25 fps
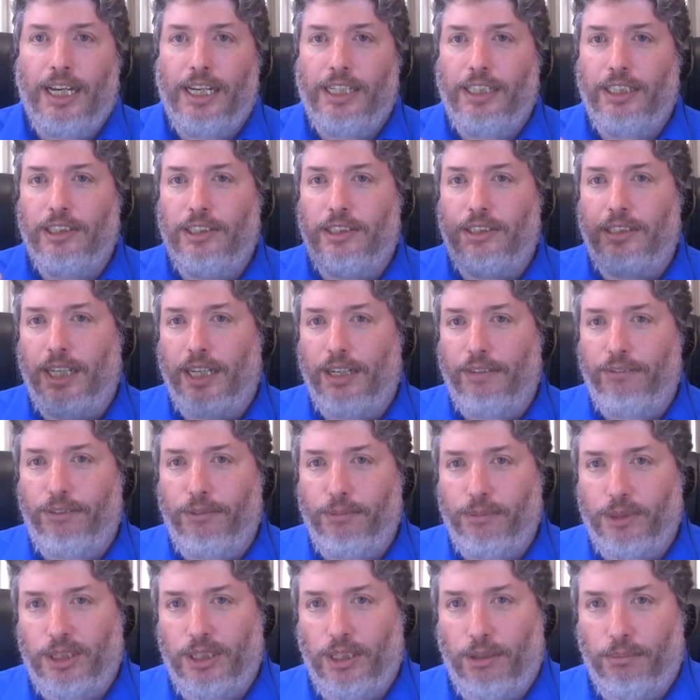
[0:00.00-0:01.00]
and you stink
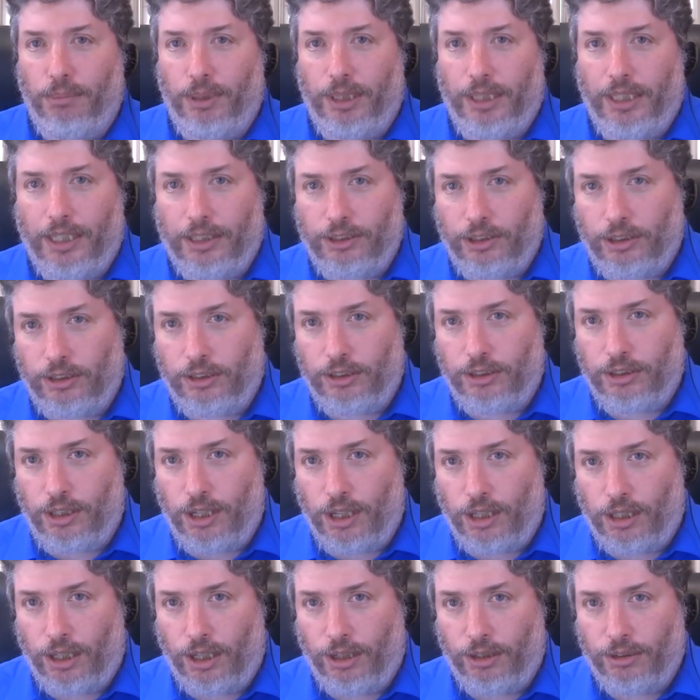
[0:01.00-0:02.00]
from somebody else's
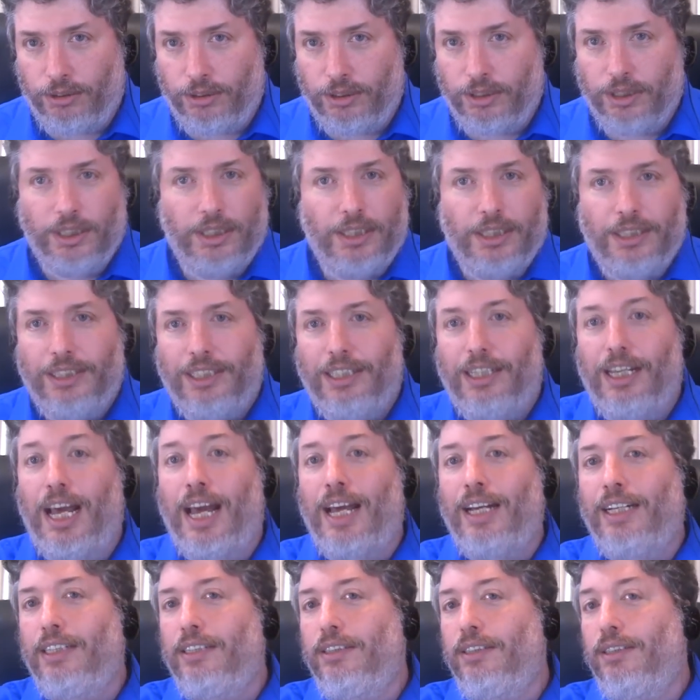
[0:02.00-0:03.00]
cologne.
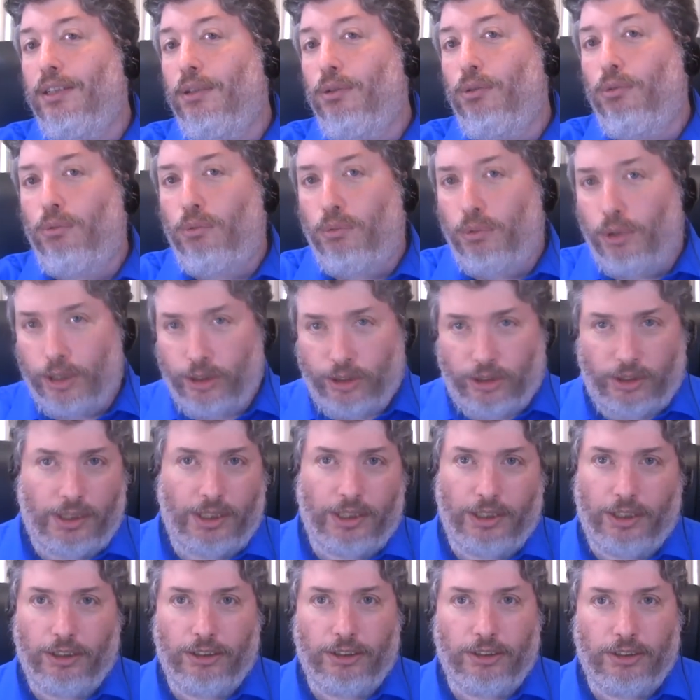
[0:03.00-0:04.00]
That is the worst
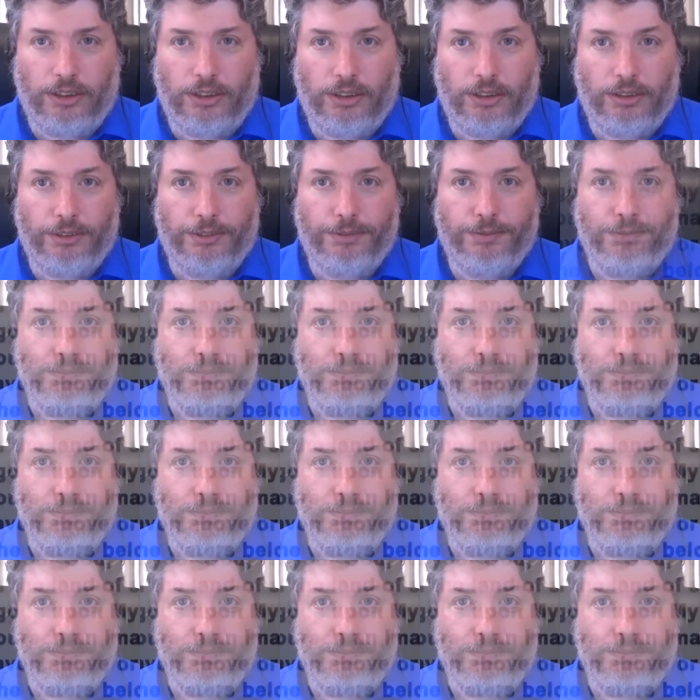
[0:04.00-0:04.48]
thing you can do.